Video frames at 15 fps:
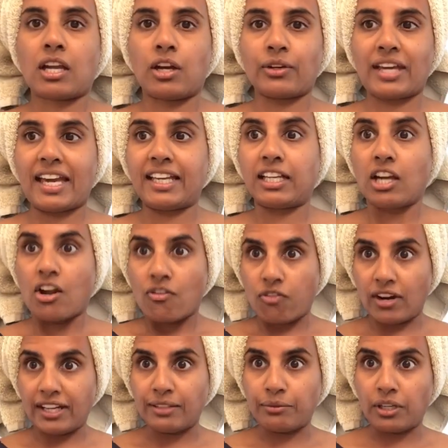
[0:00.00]
Okay,
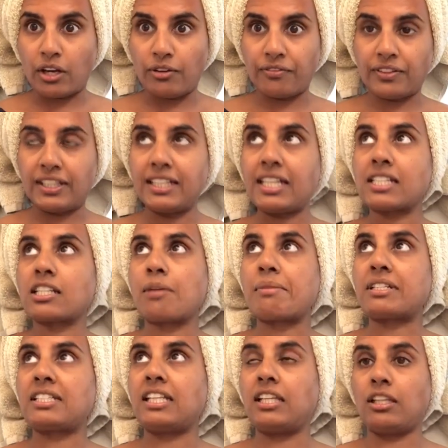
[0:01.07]
right, well hopefully next time I
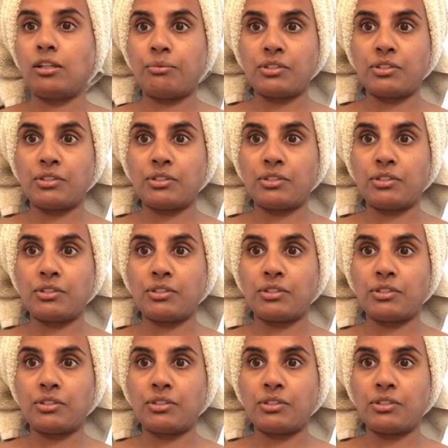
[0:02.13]
see you